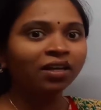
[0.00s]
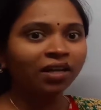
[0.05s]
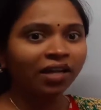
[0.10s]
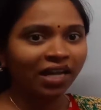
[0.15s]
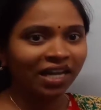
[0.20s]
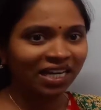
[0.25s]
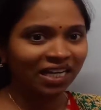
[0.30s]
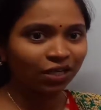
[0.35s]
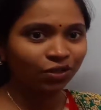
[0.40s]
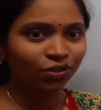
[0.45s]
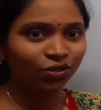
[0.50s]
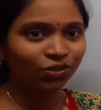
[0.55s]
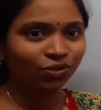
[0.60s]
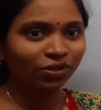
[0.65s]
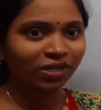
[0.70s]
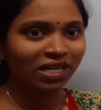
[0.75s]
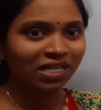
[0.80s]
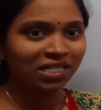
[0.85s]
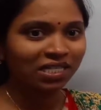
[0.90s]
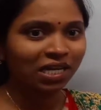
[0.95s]
Hello
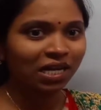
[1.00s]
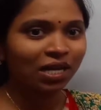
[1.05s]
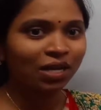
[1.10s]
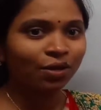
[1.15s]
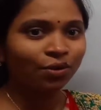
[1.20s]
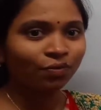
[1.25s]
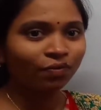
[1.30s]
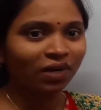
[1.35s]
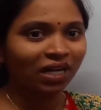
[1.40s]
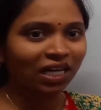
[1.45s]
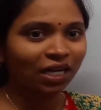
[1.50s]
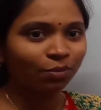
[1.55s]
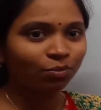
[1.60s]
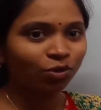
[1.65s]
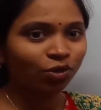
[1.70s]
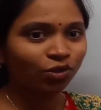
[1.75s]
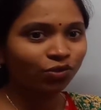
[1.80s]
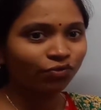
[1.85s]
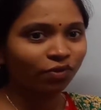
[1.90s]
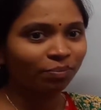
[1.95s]
students, welcome
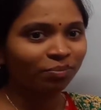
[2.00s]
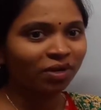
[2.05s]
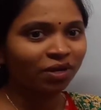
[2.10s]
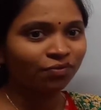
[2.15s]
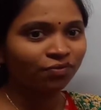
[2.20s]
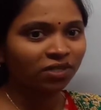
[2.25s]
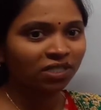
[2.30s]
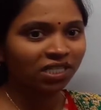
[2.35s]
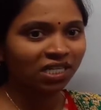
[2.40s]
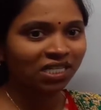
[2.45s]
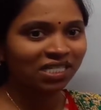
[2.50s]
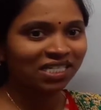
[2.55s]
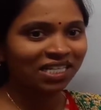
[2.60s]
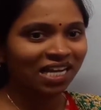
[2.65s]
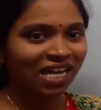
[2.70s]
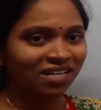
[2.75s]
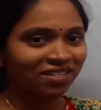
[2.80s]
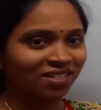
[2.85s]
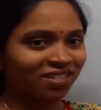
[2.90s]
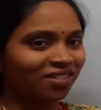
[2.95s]
to Swapna Physics
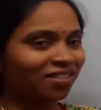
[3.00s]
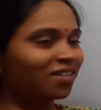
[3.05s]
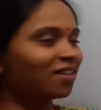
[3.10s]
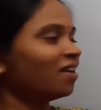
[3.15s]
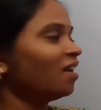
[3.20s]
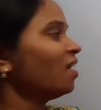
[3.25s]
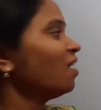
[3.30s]
classes.